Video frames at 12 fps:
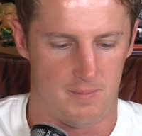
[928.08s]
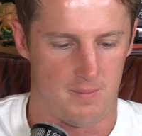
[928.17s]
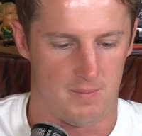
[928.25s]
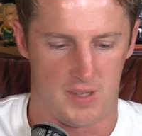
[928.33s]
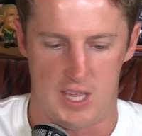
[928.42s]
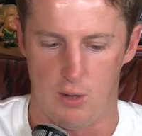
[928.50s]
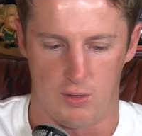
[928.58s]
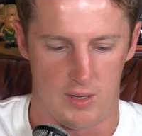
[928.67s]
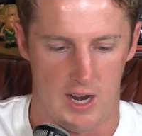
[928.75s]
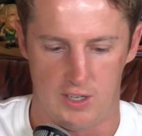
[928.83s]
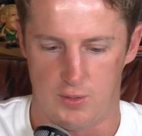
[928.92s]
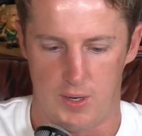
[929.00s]
killed at
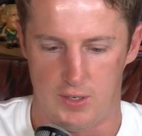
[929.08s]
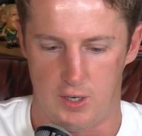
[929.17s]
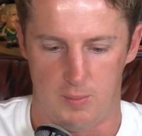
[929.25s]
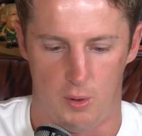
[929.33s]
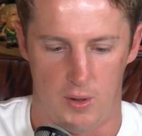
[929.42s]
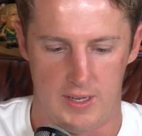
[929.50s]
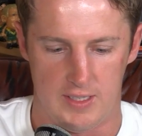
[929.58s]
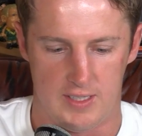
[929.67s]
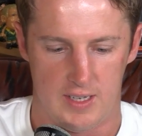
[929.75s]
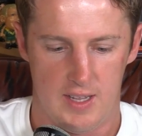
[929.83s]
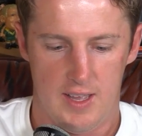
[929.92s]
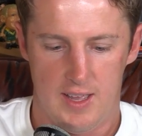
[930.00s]
122
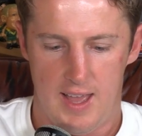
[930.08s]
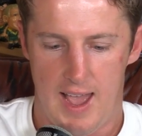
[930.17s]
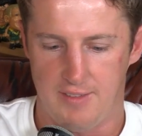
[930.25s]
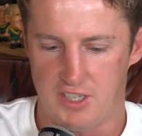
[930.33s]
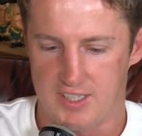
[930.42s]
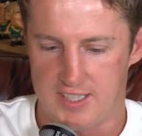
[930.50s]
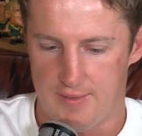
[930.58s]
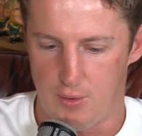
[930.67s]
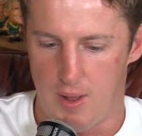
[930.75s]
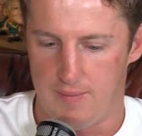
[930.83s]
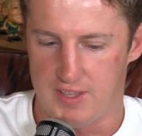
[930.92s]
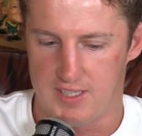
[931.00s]
points, averaging
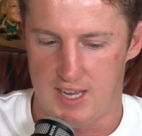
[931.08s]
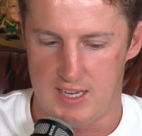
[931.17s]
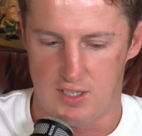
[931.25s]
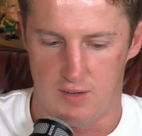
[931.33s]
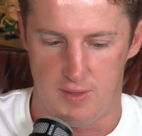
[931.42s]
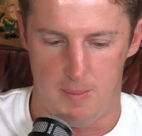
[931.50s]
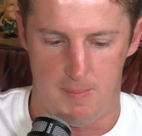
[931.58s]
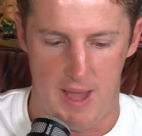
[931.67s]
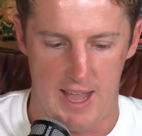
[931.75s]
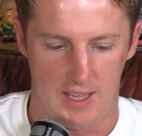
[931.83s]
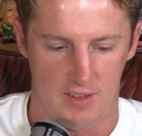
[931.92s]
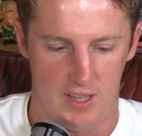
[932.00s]
71 for the season off the
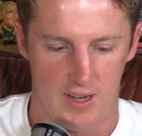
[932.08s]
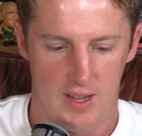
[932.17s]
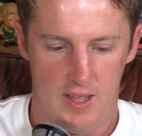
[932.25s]
back of it.